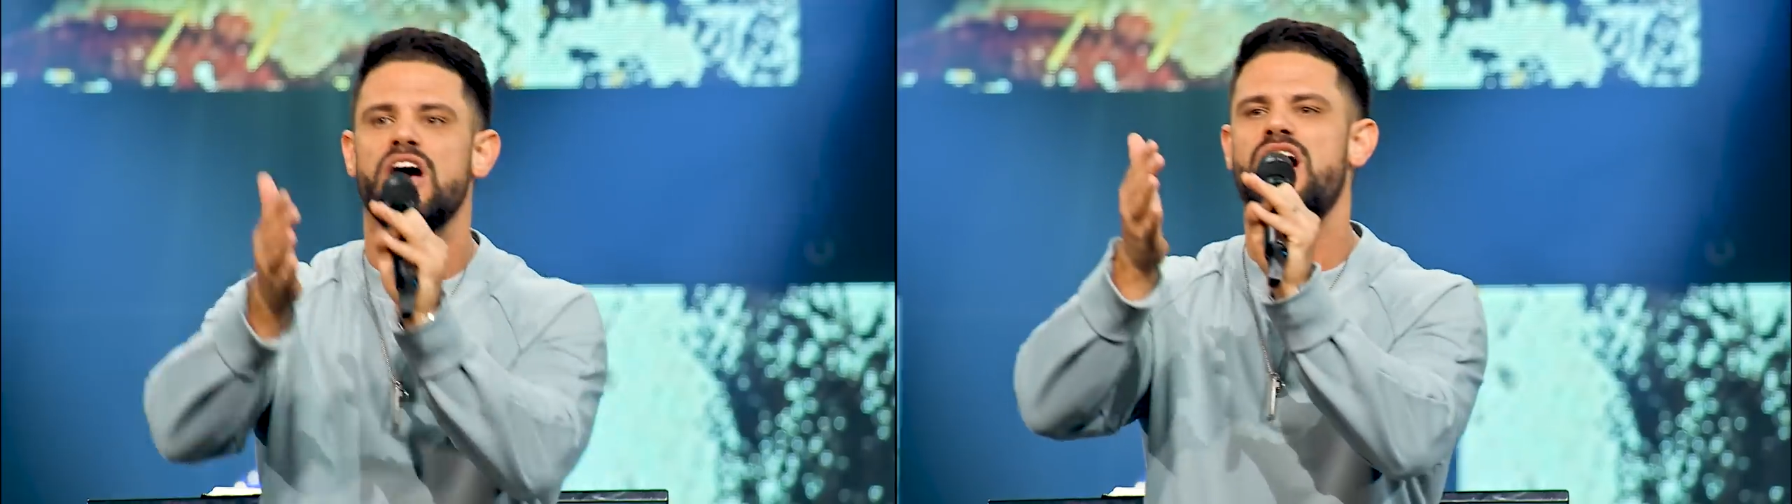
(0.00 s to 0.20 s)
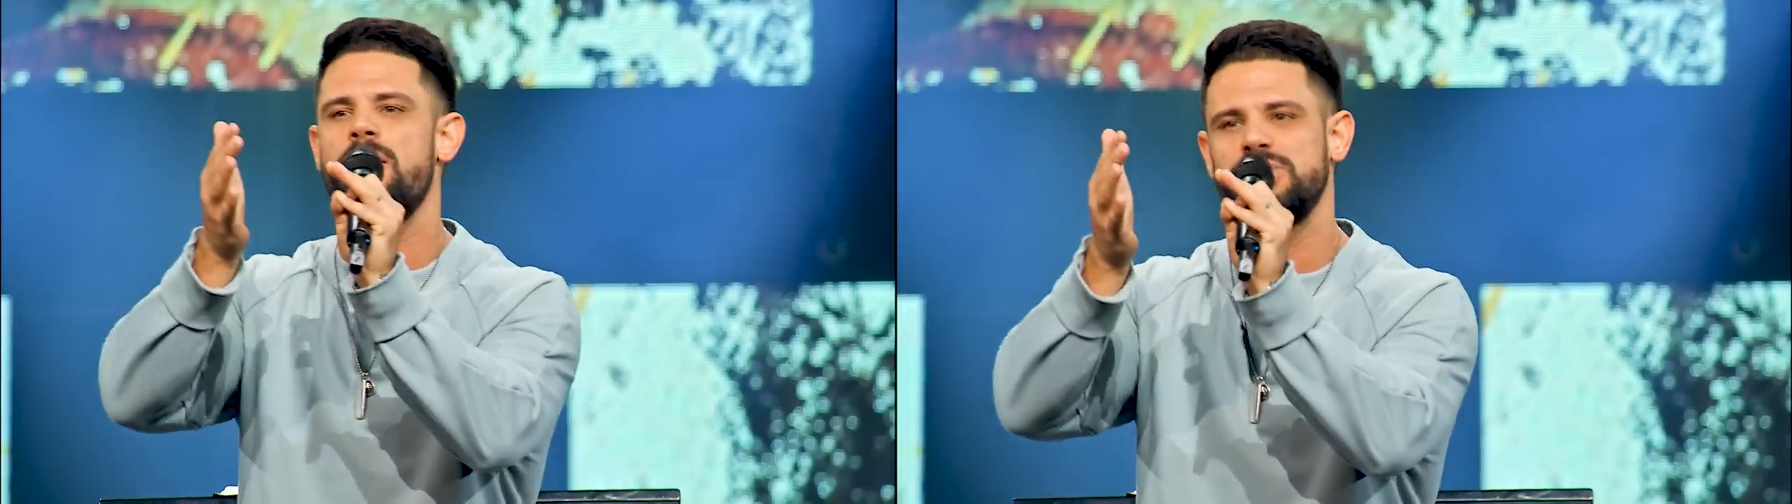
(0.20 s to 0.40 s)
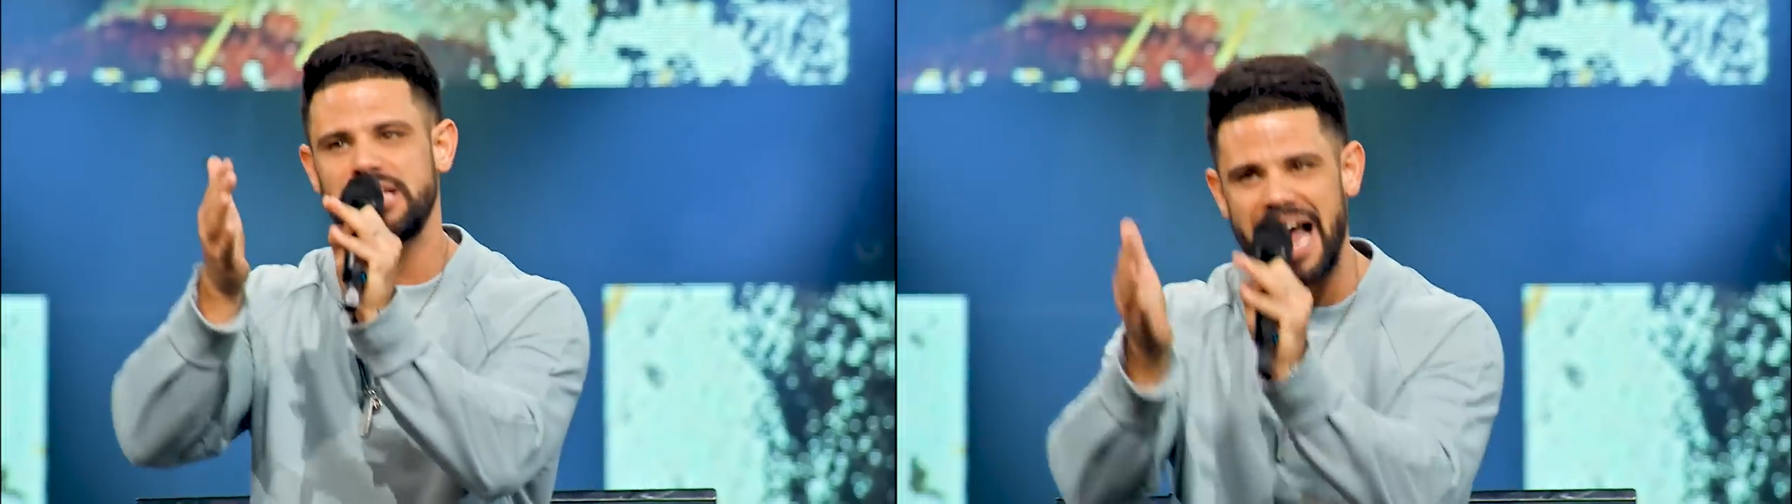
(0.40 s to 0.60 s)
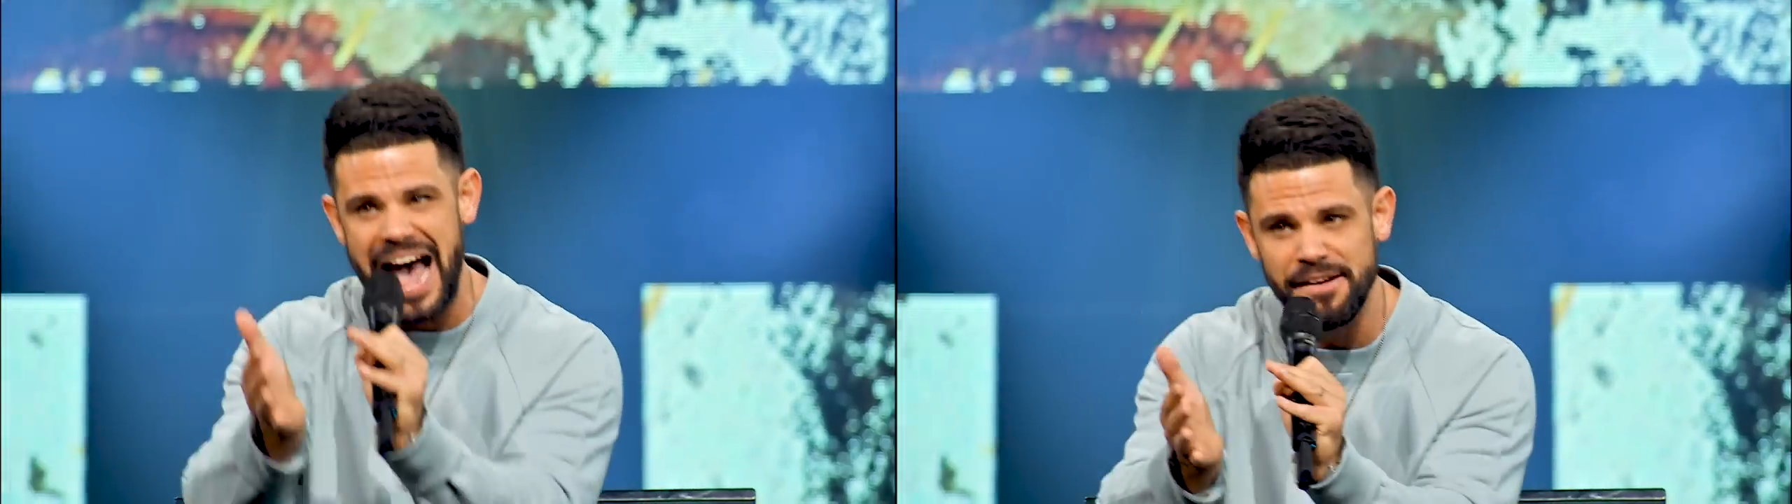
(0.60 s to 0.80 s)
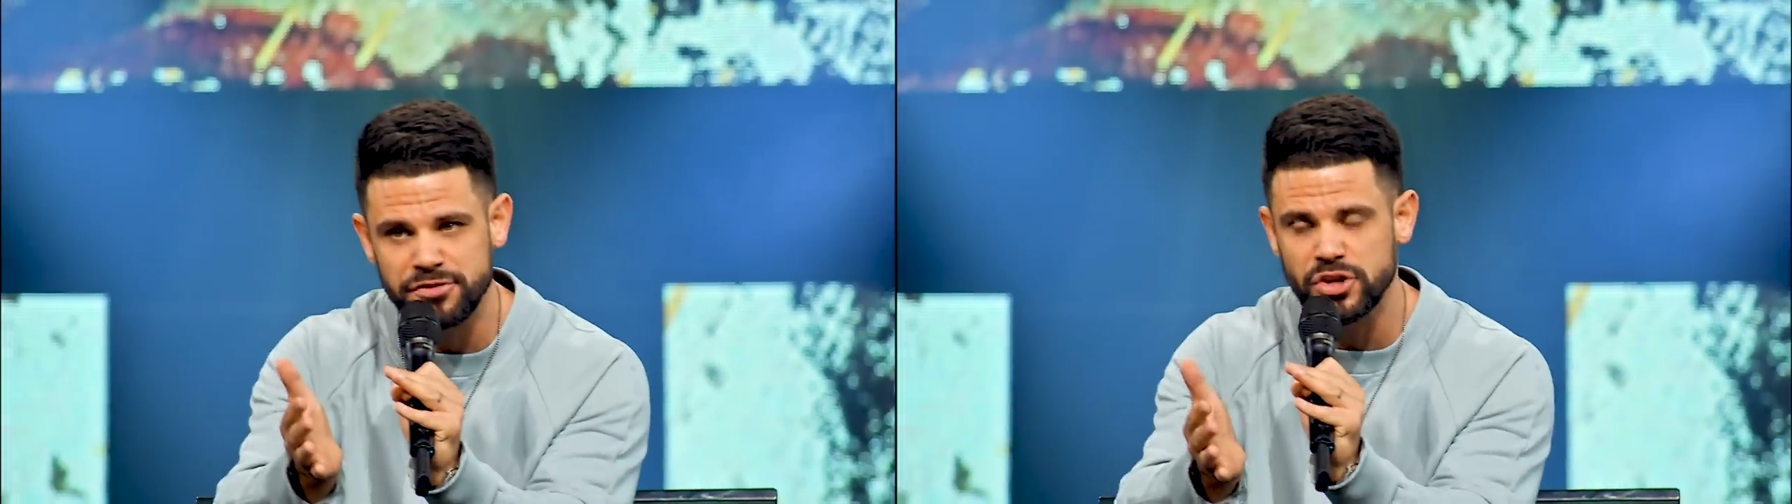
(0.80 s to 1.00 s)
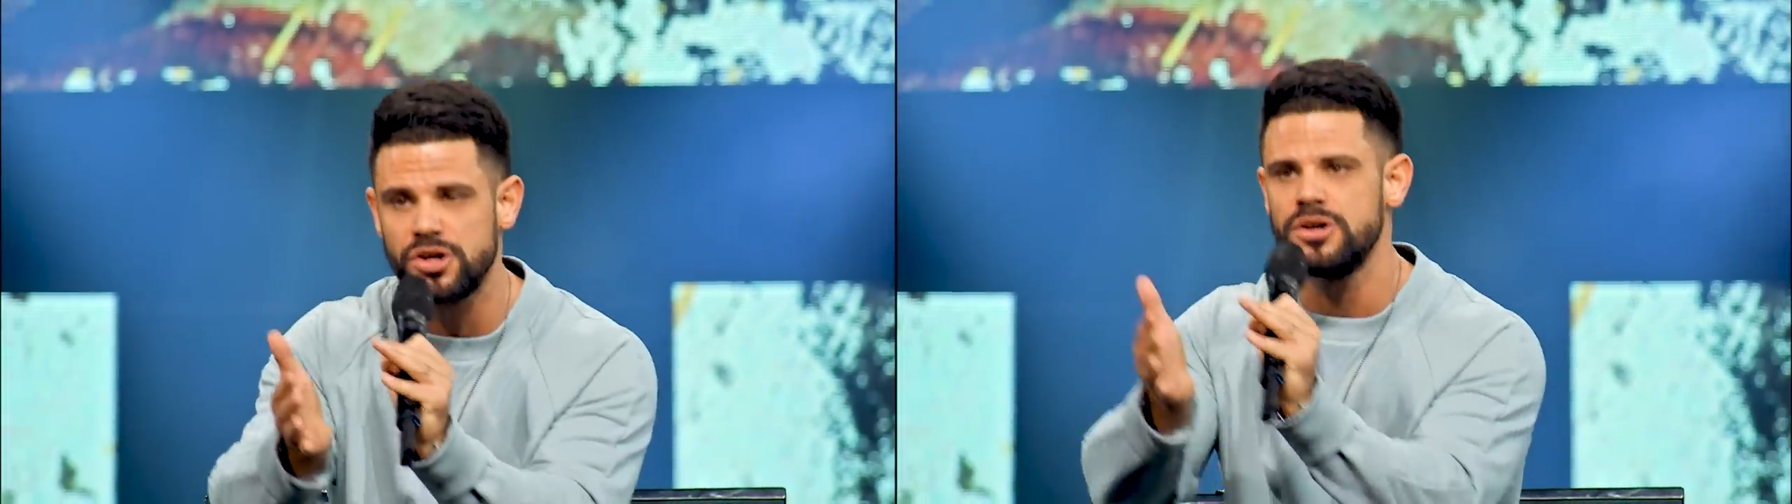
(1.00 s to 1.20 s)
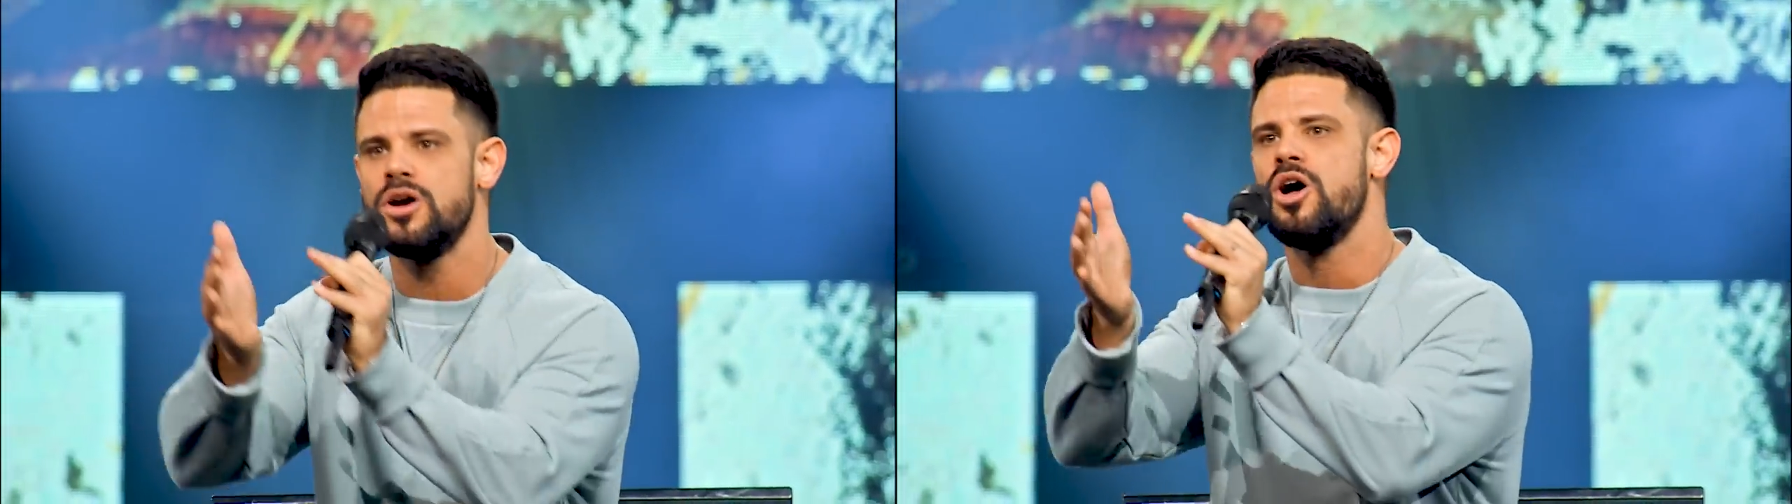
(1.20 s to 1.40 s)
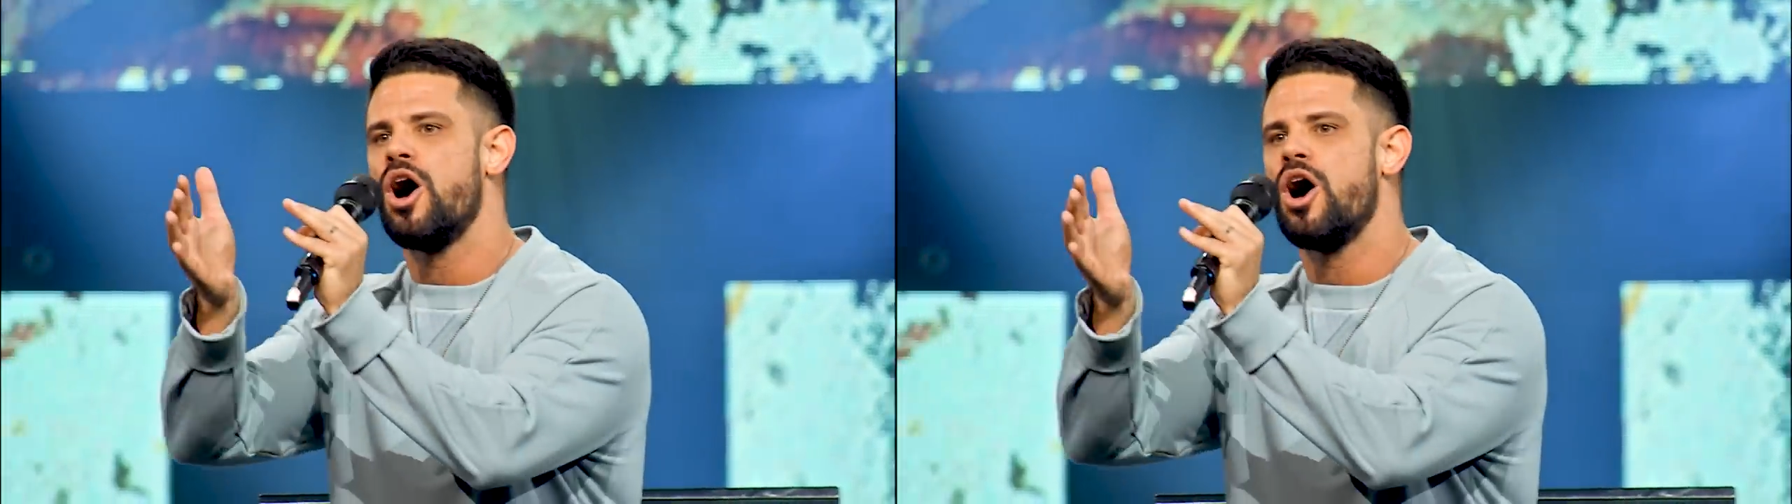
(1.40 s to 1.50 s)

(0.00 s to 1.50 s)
comes after